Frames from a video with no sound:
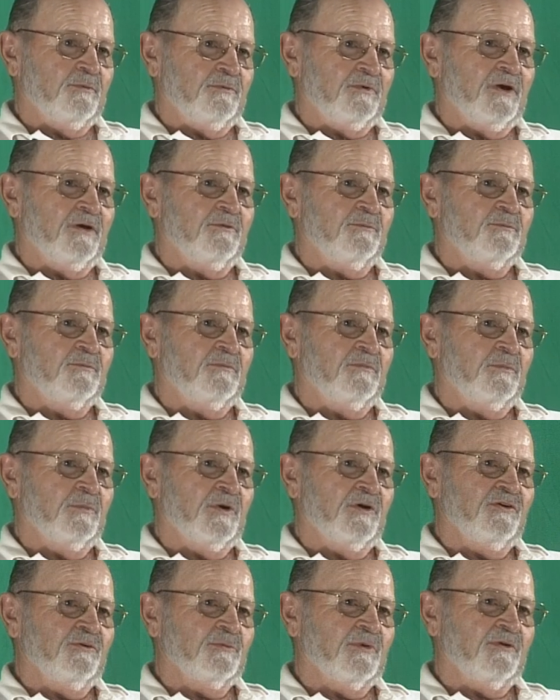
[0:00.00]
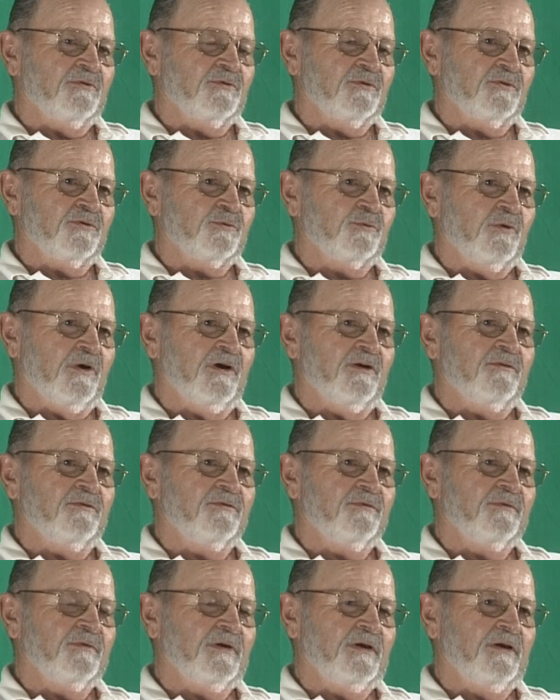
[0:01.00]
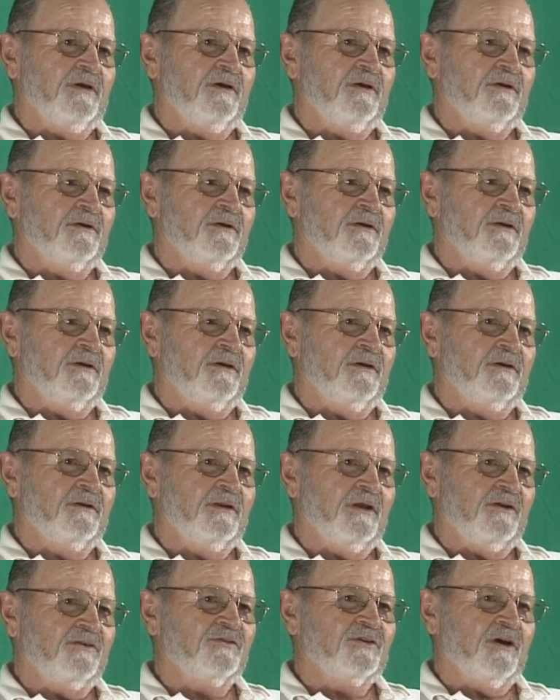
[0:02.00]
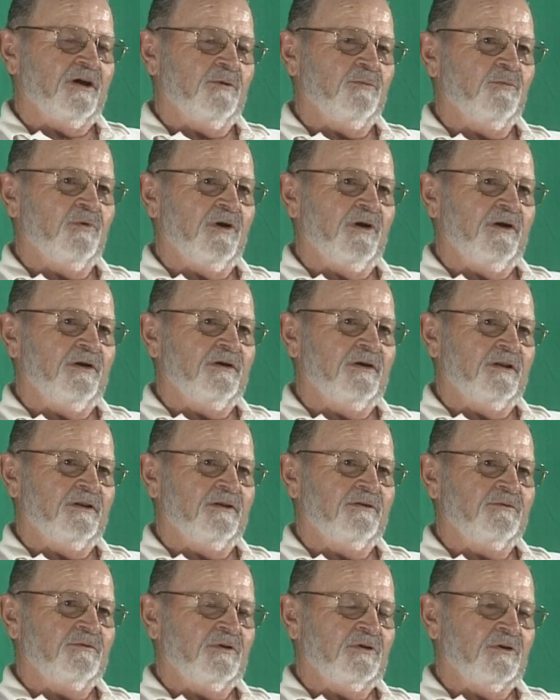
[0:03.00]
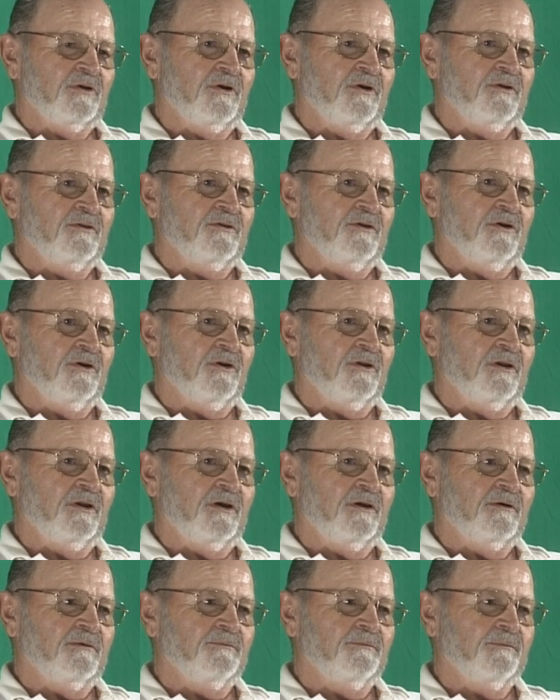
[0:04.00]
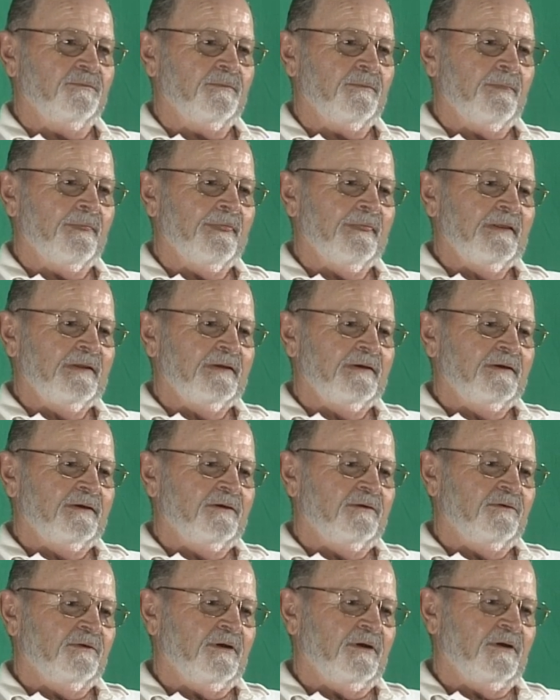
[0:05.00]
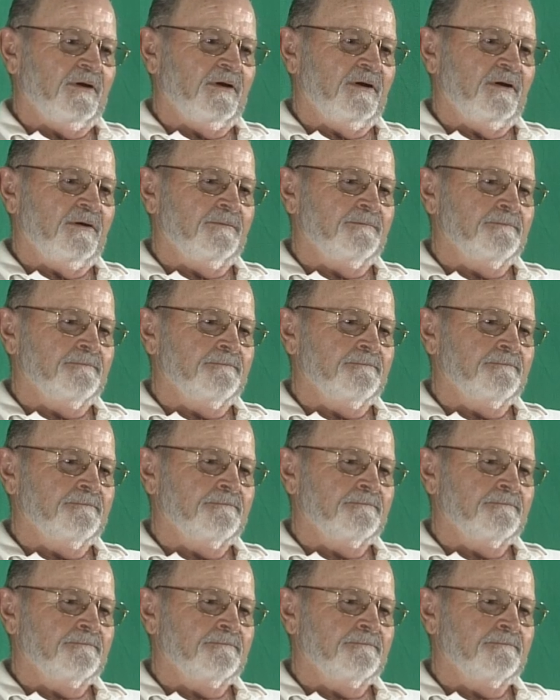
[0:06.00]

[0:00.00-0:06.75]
got married to my first wife, and in that time, why I lived in Lawndale. Uh, um,